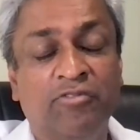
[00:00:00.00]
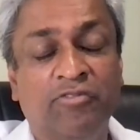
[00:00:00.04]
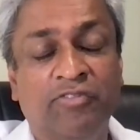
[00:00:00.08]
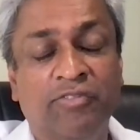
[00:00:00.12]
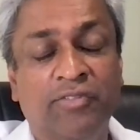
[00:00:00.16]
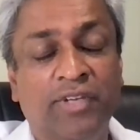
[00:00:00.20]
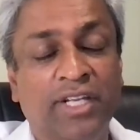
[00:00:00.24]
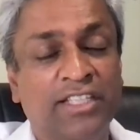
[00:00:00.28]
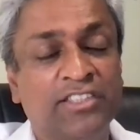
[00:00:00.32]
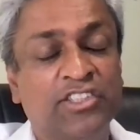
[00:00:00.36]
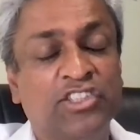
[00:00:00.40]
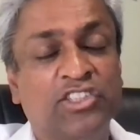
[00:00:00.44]

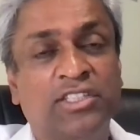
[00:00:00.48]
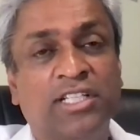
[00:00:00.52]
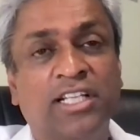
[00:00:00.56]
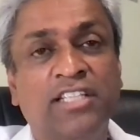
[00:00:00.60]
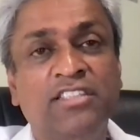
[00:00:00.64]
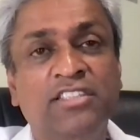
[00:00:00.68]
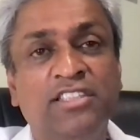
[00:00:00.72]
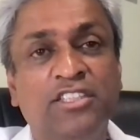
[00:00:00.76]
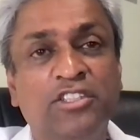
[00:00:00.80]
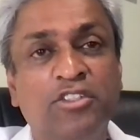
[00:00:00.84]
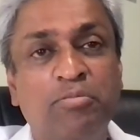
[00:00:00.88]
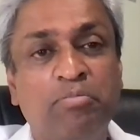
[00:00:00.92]

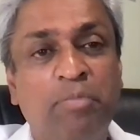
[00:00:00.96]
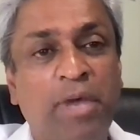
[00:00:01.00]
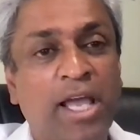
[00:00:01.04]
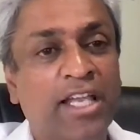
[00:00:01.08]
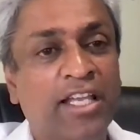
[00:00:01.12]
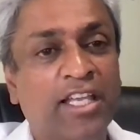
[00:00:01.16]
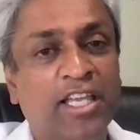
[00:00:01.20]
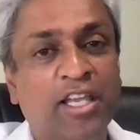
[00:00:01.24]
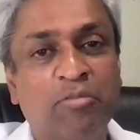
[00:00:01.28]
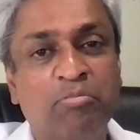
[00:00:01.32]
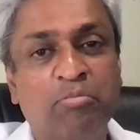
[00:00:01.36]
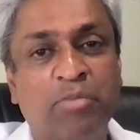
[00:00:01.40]
extensive
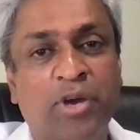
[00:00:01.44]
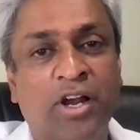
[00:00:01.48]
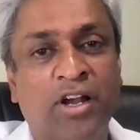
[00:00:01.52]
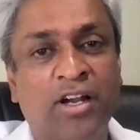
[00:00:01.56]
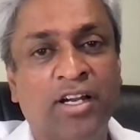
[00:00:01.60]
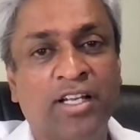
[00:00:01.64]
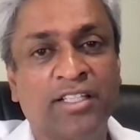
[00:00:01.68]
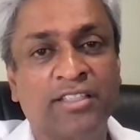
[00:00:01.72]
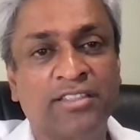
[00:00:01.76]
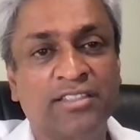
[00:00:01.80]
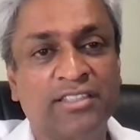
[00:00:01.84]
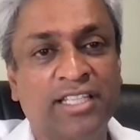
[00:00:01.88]
banking
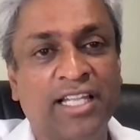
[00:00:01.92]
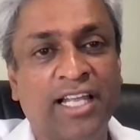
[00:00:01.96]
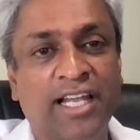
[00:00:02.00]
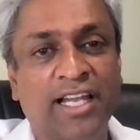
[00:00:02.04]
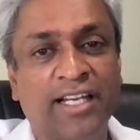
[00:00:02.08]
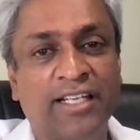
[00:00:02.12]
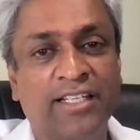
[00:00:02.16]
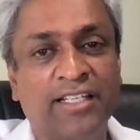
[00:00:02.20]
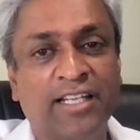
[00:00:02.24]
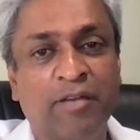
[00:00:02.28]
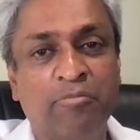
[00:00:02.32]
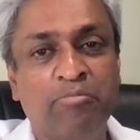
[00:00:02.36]
products
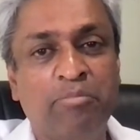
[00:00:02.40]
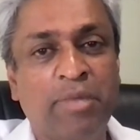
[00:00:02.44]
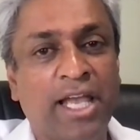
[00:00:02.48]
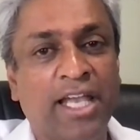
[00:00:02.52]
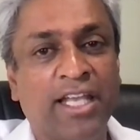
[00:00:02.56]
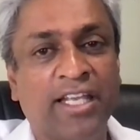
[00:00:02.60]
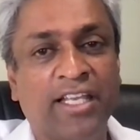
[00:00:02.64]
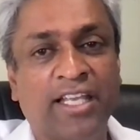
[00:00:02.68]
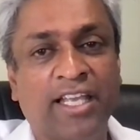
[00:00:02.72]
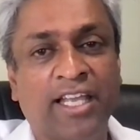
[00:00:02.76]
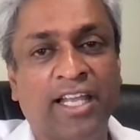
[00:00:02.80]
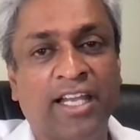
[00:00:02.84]
that a
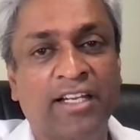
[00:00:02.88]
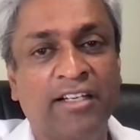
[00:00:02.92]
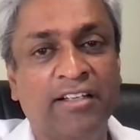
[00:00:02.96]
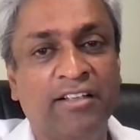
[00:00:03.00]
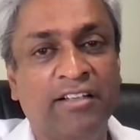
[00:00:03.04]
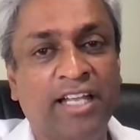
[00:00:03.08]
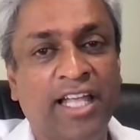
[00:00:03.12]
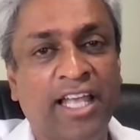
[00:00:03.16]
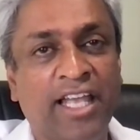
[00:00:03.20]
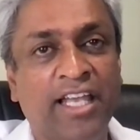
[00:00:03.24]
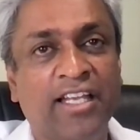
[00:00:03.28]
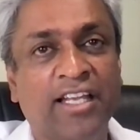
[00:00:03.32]
bank can
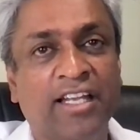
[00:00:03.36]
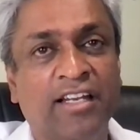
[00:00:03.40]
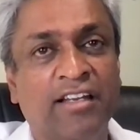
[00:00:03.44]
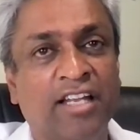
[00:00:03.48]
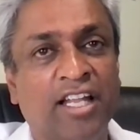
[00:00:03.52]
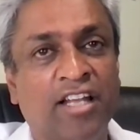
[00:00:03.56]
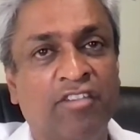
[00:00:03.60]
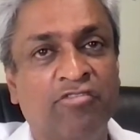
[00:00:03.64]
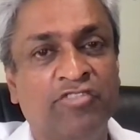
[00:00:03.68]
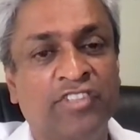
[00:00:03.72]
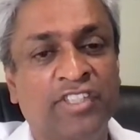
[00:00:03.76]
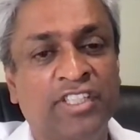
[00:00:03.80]
take and
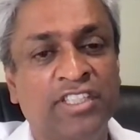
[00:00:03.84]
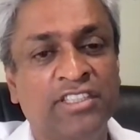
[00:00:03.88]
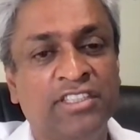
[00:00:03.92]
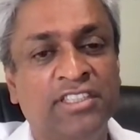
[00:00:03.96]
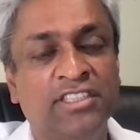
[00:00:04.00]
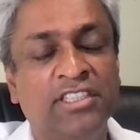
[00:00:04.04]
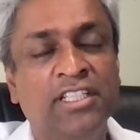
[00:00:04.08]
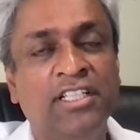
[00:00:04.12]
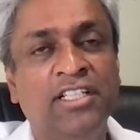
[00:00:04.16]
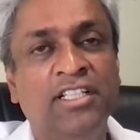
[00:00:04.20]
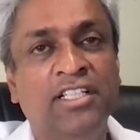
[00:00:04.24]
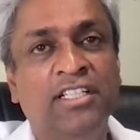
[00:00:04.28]
leverage
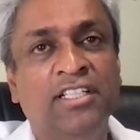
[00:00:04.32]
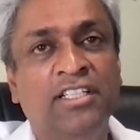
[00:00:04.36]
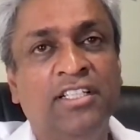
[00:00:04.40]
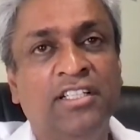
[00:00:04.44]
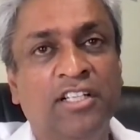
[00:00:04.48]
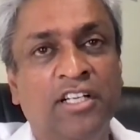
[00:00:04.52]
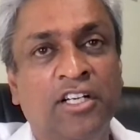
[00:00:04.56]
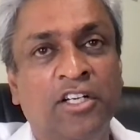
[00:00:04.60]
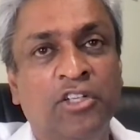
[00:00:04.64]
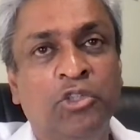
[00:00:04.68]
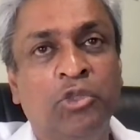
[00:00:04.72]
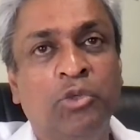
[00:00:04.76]

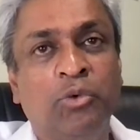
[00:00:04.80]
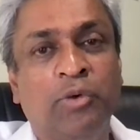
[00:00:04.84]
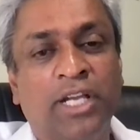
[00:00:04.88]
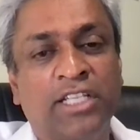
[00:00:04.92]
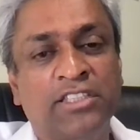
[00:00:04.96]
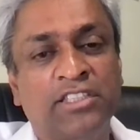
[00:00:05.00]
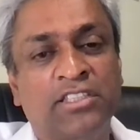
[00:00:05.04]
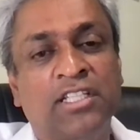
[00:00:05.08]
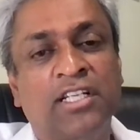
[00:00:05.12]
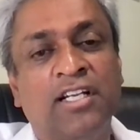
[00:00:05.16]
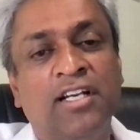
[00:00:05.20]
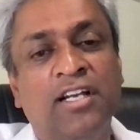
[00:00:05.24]
to
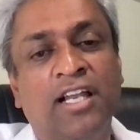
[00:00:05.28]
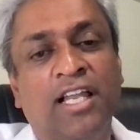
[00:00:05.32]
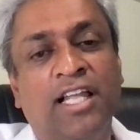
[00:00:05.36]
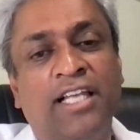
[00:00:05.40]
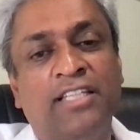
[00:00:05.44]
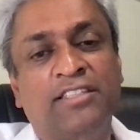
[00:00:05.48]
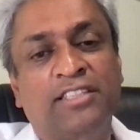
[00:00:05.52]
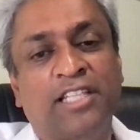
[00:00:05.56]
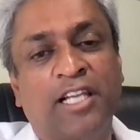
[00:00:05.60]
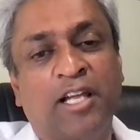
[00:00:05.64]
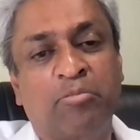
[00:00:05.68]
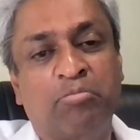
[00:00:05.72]

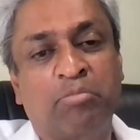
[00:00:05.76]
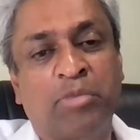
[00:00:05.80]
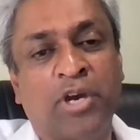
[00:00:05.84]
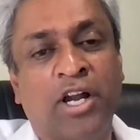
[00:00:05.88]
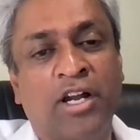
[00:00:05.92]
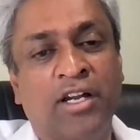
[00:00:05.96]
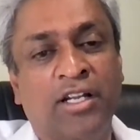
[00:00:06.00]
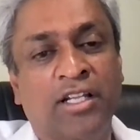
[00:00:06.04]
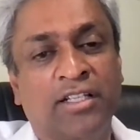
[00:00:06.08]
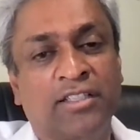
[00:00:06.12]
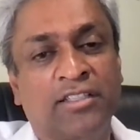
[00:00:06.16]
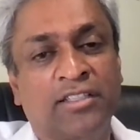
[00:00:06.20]
externalize their
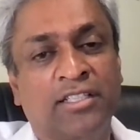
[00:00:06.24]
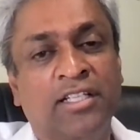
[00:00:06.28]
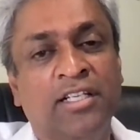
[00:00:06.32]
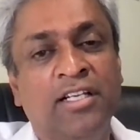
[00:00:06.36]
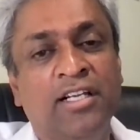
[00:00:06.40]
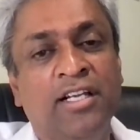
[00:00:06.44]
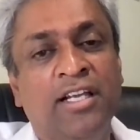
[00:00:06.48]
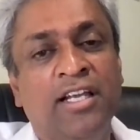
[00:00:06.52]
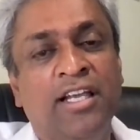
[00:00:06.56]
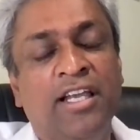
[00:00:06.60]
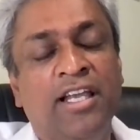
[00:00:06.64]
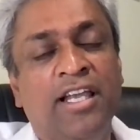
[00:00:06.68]
product.
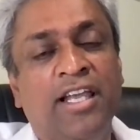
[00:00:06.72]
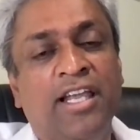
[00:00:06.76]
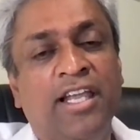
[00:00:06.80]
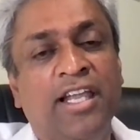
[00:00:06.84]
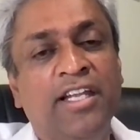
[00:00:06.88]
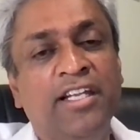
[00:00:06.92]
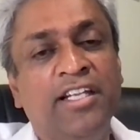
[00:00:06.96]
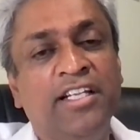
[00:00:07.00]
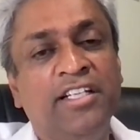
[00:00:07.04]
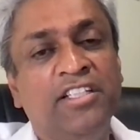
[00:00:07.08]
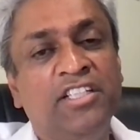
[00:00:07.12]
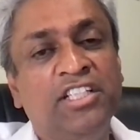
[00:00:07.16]

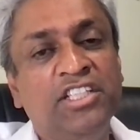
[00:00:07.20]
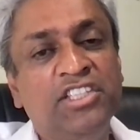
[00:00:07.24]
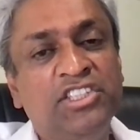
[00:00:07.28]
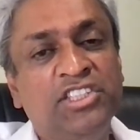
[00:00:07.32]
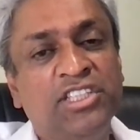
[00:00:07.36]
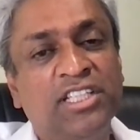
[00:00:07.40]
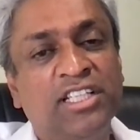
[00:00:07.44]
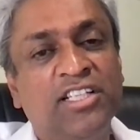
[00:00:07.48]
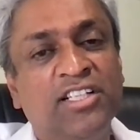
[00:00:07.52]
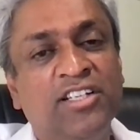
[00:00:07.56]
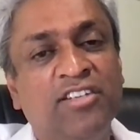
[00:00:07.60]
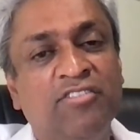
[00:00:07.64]
In
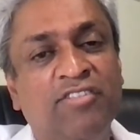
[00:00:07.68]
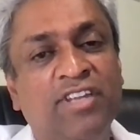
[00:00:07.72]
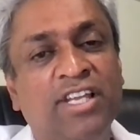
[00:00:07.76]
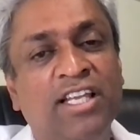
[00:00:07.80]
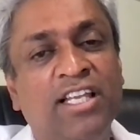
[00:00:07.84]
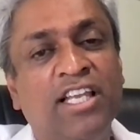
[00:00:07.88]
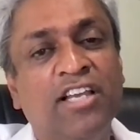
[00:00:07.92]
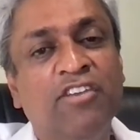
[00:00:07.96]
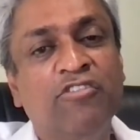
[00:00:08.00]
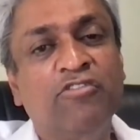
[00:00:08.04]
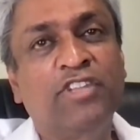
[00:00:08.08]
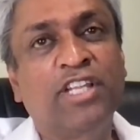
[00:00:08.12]
addition, we
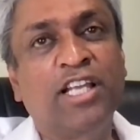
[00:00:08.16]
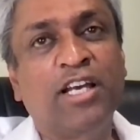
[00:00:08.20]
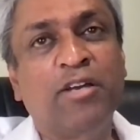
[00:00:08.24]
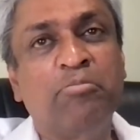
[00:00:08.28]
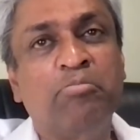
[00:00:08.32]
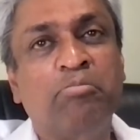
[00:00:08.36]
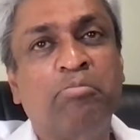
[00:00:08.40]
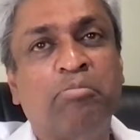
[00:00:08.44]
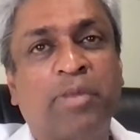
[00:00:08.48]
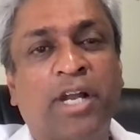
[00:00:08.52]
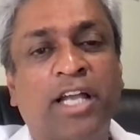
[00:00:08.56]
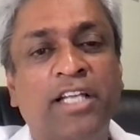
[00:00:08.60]
give
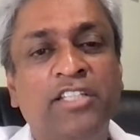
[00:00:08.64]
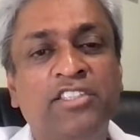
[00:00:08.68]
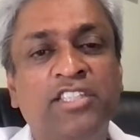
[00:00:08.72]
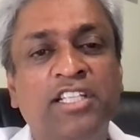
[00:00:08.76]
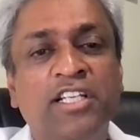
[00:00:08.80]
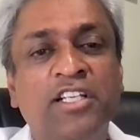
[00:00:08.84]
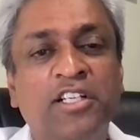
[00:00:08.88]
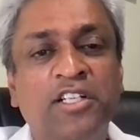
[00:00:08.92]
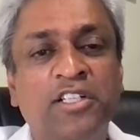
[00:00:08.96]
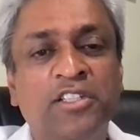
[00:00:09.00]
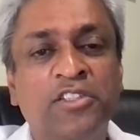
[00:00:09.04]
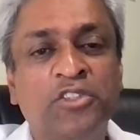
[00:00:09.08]
them pricing
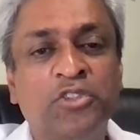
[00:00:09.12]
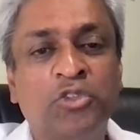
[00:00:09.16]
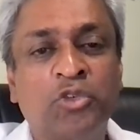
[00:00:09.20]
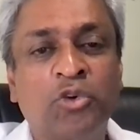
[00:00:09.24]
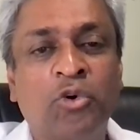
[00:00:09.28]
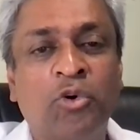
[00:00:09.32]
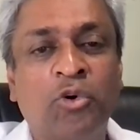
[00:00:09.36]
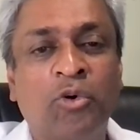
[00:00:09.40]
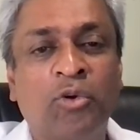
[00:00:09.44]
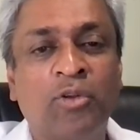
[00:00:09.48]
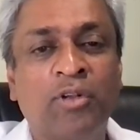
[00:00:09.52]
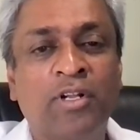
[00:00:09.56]

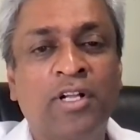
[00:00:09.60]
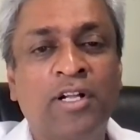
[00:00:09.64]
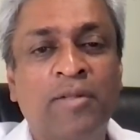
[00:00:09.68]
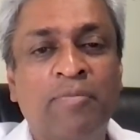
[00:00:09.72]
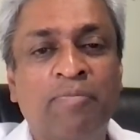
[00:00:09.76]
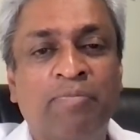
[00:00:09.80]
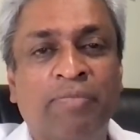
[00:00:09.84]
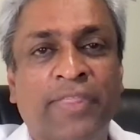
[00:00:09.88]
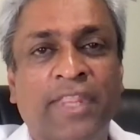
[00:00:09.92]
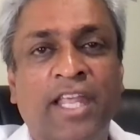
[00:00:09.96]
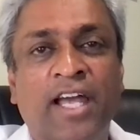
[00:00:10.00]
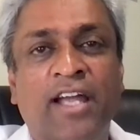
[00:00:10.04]
control
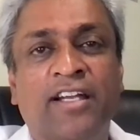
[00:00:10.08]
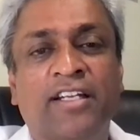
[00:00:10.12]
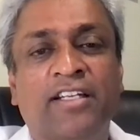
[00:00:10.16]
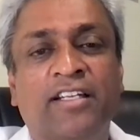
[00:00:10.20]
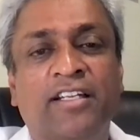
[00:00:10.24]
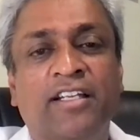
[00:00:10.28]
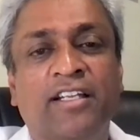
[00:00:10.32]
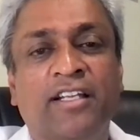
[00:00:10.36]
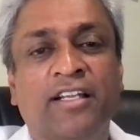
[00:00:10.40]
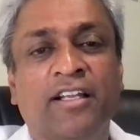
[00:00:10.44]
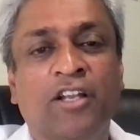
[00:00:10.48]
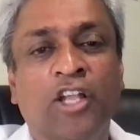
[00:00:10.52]
that
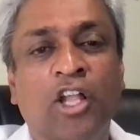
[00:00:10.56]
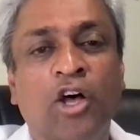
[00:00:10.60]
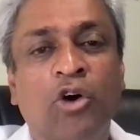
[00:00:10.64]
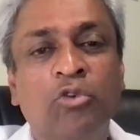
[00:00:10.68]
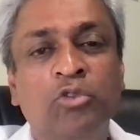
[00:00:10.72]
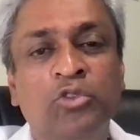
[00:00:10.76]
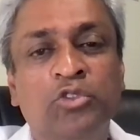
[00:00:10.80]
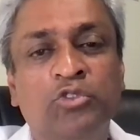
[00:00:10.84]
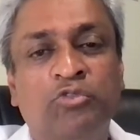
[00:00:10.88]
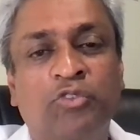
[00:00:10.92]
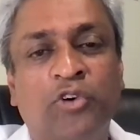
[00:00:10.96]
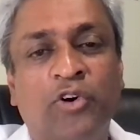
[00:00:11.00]

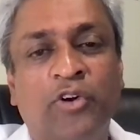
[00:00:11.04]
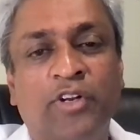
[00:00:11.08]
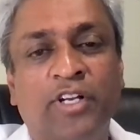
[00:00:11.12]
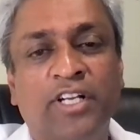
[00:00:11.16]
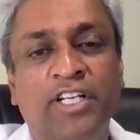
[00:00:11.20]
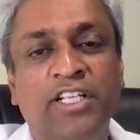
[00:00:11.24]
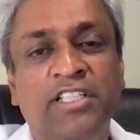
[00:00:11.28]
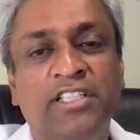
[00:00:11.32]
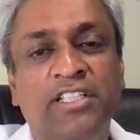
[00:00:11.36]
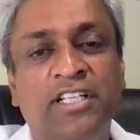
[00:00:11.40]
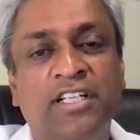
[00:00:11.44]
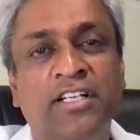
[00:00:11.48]
allows for
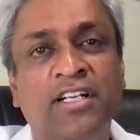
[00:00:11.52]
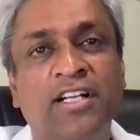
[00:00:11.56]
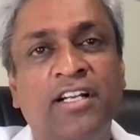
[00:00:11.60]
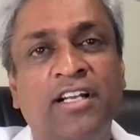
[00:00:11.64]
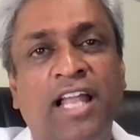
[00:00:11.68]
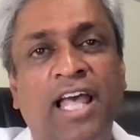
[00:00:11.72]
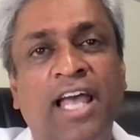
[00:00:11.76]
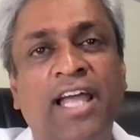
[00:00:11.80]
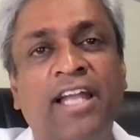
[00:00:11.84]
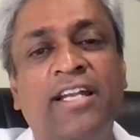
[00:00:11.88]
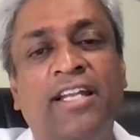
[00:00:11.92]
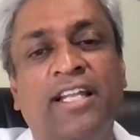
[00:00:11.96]
internal
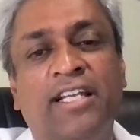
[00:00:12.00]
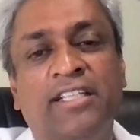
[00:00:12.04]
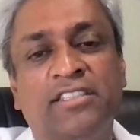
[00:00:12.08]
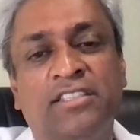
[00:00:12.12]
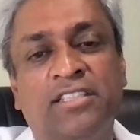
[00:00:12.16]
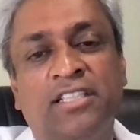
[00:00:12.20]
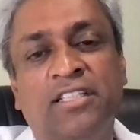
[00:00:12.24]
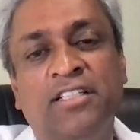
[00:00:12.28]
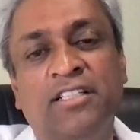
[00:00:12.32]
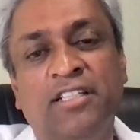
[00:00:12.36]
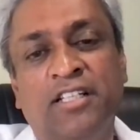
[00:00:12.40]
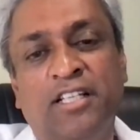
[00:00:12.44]
and
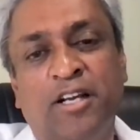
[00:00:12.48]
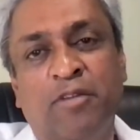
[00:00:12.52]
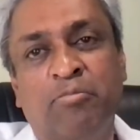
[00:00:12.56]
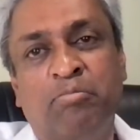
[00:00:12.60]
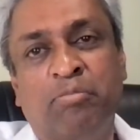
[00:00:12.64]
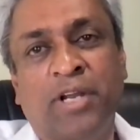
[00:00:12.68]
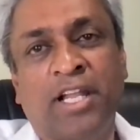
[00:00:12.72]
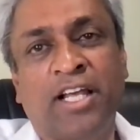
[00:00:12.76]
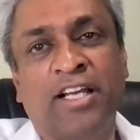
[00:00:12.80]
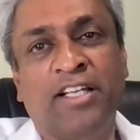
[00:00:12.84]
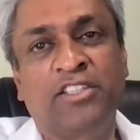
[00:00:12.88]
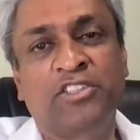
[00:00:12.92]
external
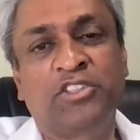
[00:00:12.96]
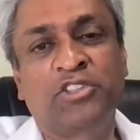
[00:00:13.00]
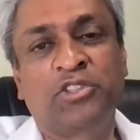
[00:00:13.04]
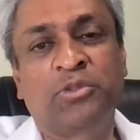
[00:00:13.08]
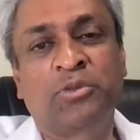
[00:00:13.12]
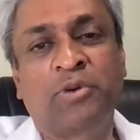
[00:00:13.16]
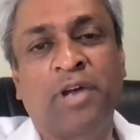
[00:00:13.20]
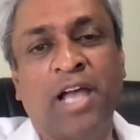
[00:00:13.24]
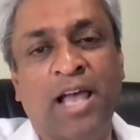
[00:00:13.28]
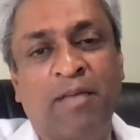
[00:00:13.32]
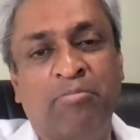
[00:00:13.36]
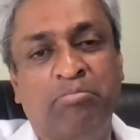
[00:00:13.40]
compliance to
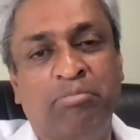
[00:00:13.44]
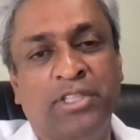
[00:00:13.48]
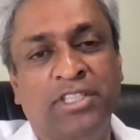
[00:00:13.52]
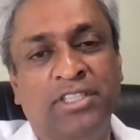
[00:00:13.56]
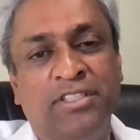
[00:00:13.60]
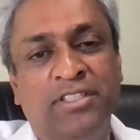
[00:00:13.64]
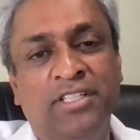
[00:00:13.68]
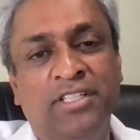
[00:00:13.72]
happen.